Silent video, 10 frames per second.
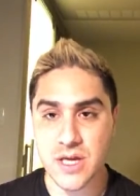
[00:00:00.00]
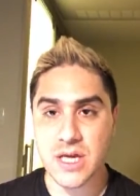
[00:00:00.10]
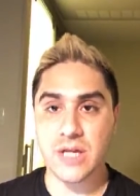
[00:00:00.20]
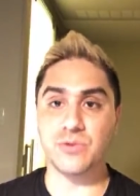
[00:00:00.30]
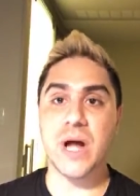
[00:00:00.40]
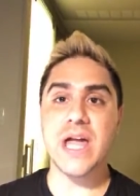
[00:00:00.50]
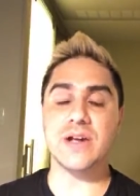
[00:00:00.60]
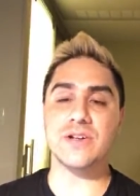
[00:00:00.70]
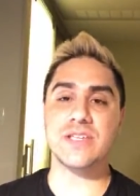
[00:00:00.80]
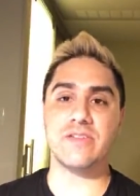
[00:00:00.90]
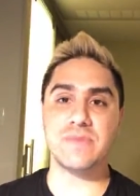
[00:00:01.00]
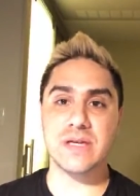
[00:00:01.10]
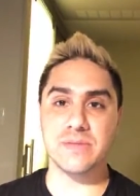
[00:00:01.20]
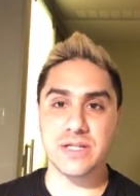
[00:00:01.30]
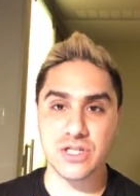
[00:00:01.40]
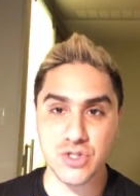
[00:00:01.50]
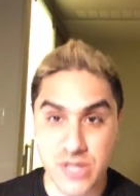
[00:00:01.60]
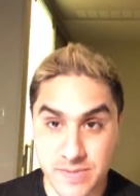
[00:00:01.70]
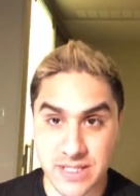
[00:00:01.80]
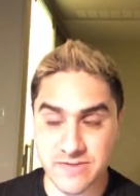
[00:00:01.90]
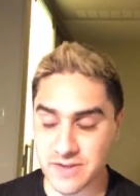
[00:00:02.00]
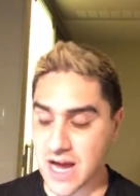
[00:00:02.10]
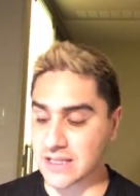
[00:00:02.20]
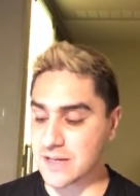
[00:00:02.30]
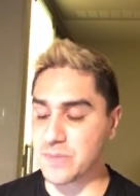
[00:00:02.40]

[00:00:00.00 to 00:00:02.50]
and rioters have become extremely violent.